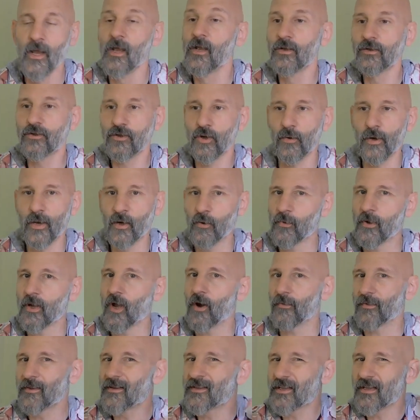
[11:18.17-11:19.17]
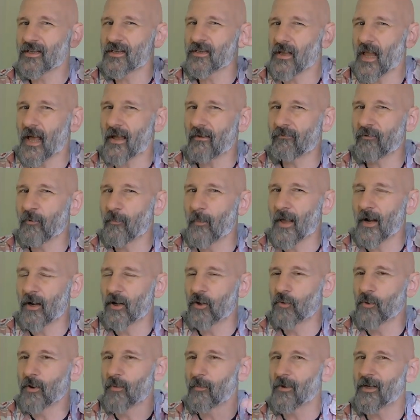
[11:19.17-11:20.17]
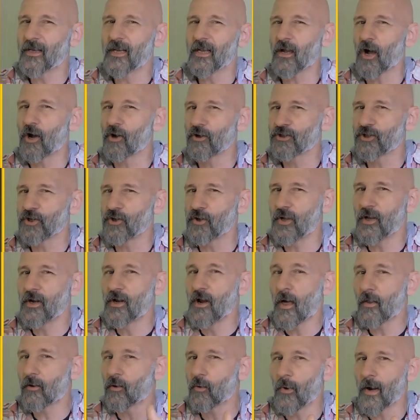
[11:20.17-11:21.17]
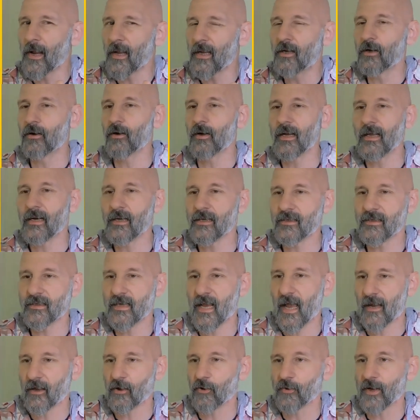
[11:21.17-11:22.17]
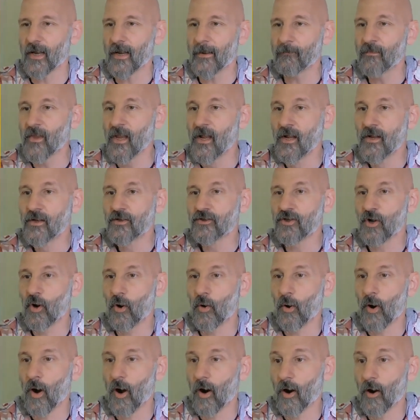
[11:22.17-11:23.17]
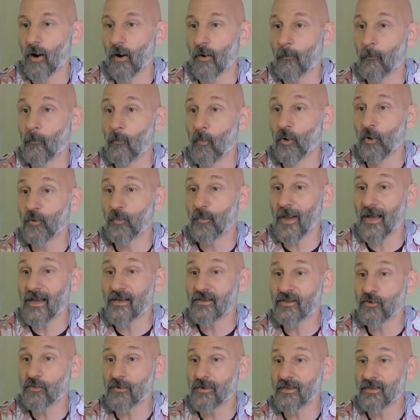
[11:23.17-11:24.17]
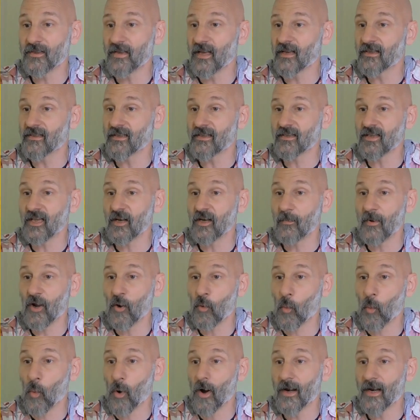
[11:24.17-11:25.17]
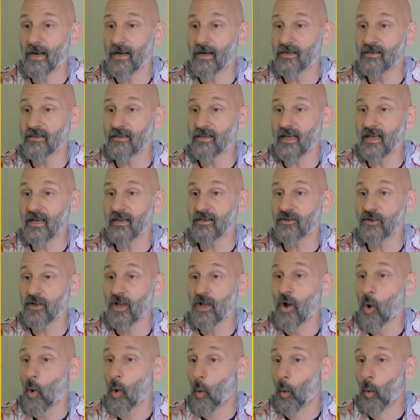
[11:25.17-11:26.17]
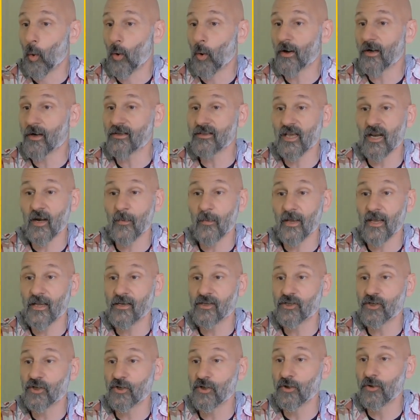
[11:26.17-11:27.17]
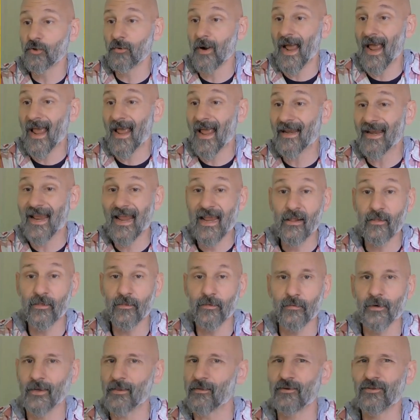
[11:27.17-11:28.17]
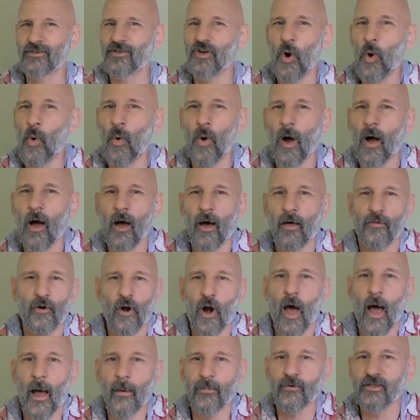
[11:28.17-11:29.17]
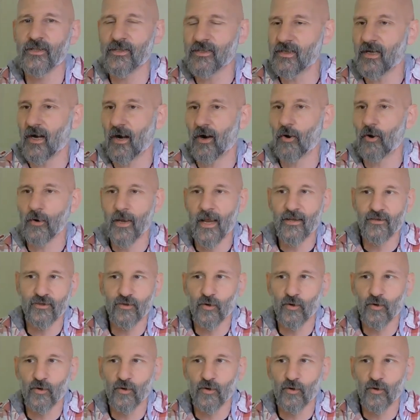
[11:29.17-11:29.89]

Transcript: So here we go. This is like for mental arithmetic. I'll show you another way here in a sec, okay? So our multiplies to a 6, that's going to be a 1 and a 6, or it's going to be a 2 and a 3. There's no other options there, okay?